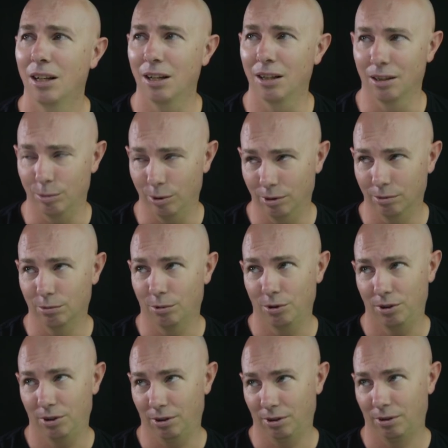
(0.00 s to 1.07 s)
and I've been
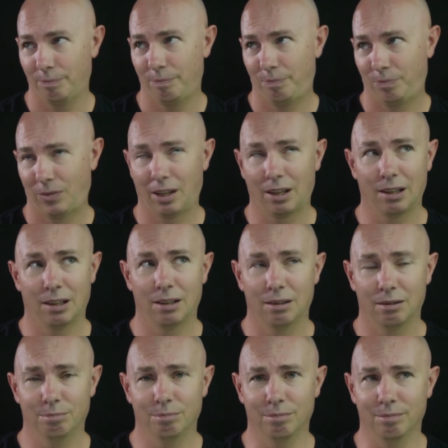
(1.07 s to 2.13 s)
watching
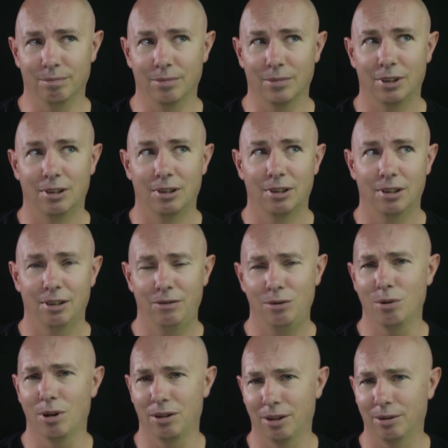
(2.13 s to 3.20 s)
a
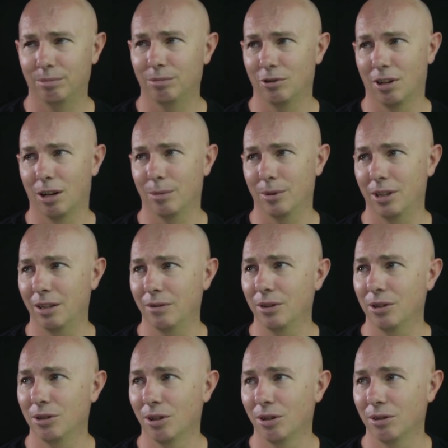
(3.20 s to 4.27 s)
few other drama
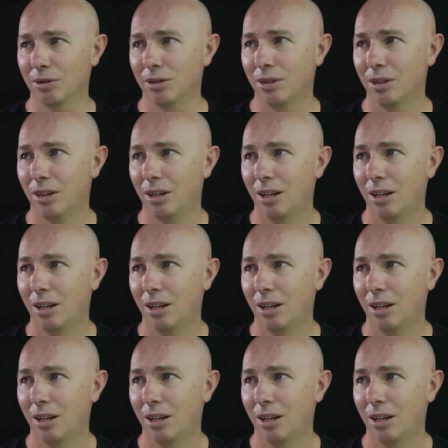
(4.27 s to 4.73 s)
TV shows.